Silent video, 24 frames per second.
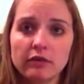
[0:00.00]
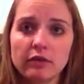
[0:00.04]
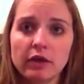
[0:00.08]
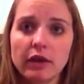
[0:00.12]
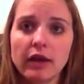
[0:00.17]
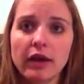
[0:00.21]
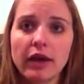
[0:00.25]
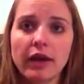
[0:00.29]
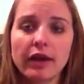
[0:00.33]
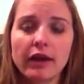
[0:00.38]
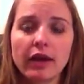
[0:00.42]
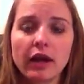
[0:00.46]

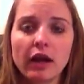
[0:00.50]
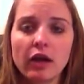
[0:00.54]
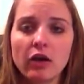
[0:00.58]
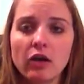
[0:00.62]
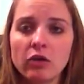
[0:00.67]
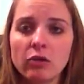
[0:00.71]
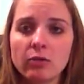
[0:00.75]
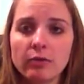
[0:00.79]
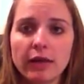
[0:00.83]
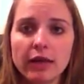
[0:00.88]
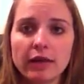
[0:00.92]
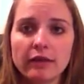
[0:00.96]
Like, I got
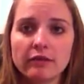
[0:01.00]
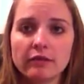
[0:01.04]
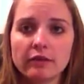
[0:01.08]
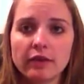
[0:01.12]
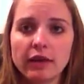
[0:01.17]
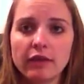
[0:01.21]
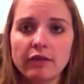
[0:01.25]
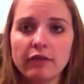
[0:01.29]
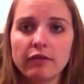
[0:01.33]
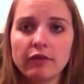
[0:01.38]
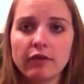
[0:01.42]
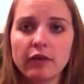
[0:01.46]
home last
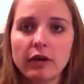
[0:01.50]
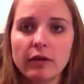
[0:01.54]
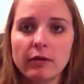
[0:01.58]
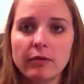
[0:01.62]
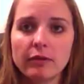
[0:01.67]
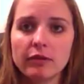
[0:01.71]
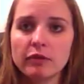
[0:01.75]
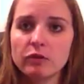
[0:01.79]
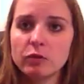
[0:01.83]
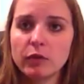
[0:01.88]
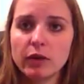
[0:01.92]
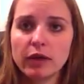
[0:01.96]
night from
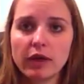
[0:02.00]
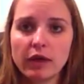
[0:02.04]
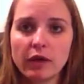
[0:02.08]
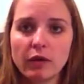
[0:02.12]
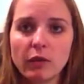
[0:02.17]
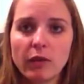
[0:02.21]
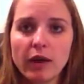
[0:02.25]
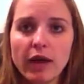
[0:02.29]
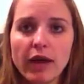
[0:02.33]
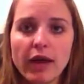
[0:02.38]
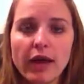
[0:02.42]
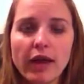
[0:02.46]
this weekend
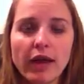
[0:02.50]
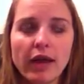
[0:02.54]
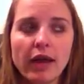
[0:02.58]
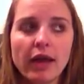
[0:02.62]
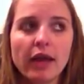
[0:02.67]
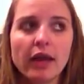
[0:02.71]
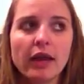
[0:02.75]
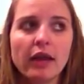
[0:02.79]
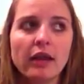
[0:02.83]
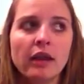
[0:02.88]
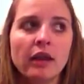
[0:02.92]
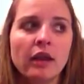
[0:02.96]
away,
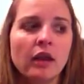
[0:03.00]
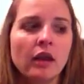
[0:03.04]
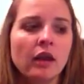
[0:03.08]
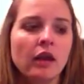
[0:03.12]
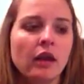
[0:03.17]
and